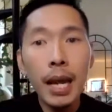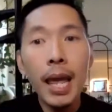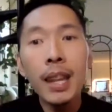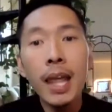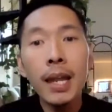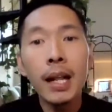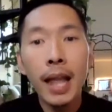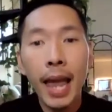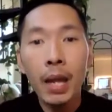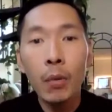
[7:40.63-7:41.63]
And then I'll
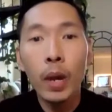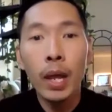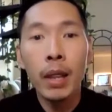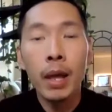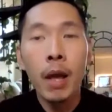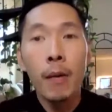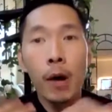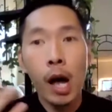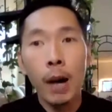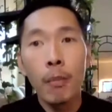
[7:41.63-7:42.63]
end with
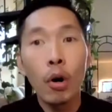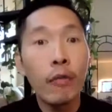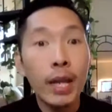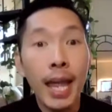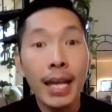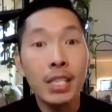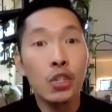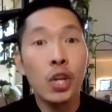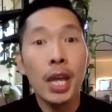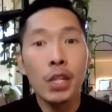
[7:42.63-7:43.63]
more of an
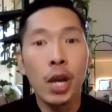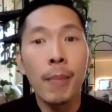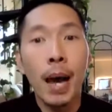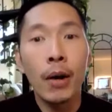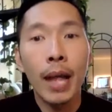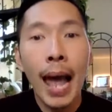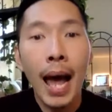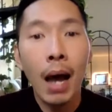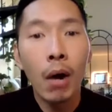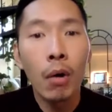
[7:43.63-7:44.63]
exchange about
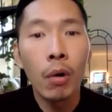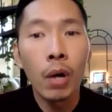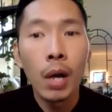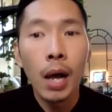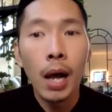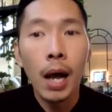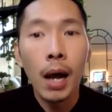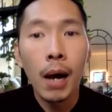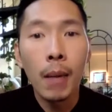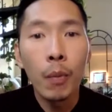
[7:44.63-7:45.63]
how
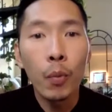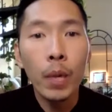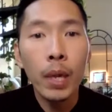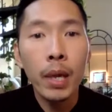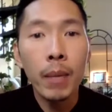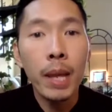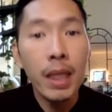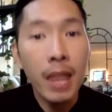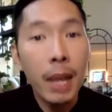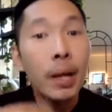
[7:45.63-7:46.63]
we might
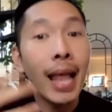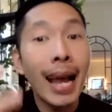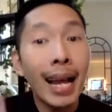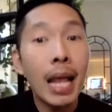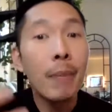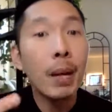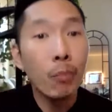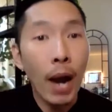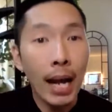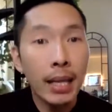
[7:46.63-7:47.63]
think about academic
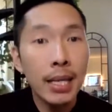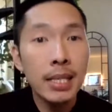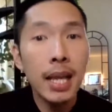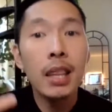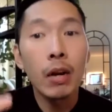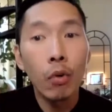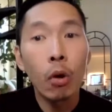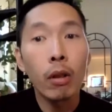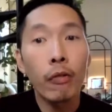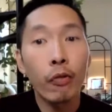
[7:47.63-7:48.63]
practice and the
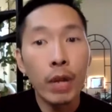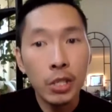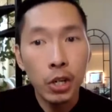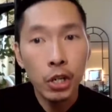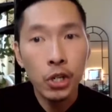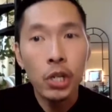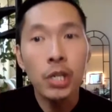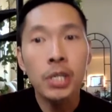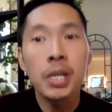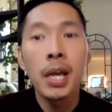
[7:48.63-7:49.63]
role of
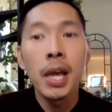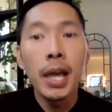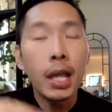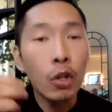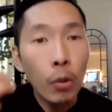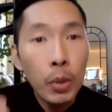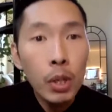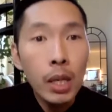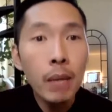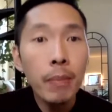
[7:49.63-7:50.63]
researchers in
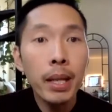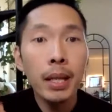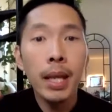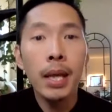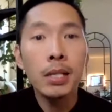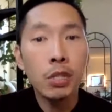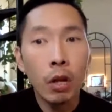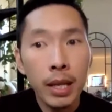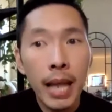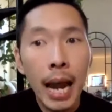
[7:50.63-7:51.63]
community building,
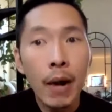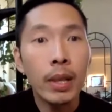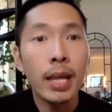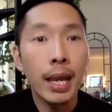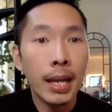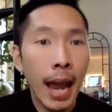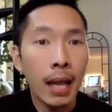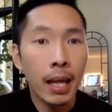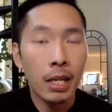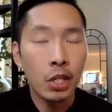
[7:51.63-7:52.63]
solidarity, and
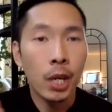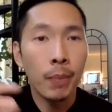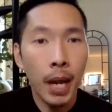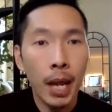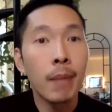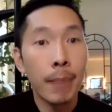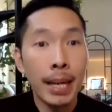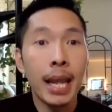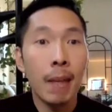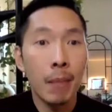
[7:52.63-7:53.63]
allyship in the
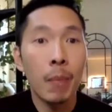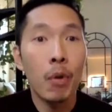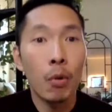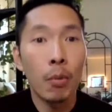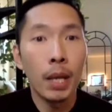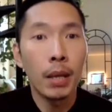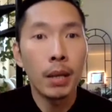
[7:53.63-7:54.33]
pandemic moment.